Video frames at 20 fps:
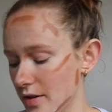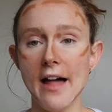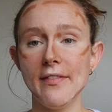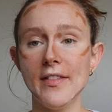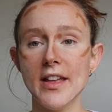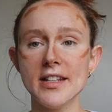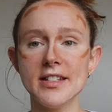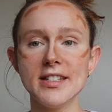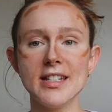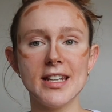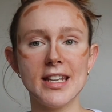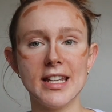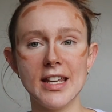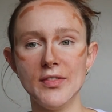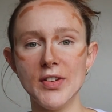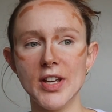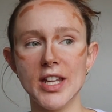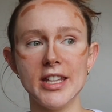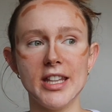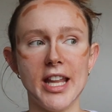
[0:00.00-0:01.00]
And then to
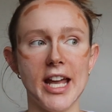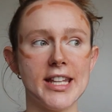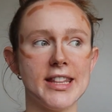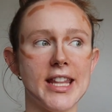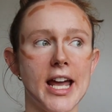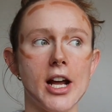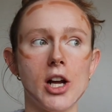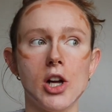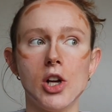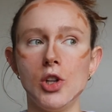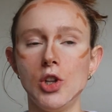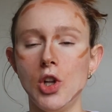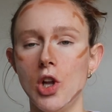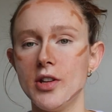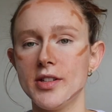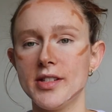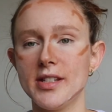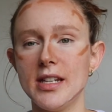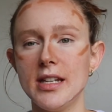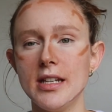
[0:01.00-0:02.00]
give it like that
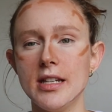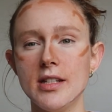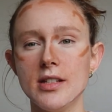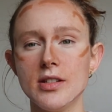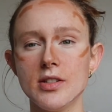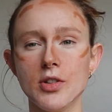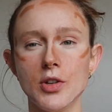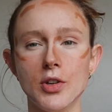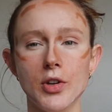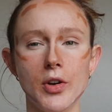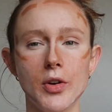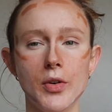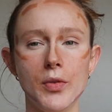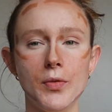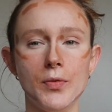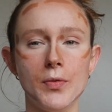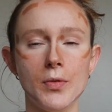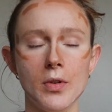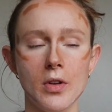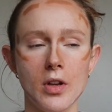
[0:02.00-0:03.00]
glossy sort
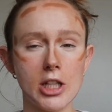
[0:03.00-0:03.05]
of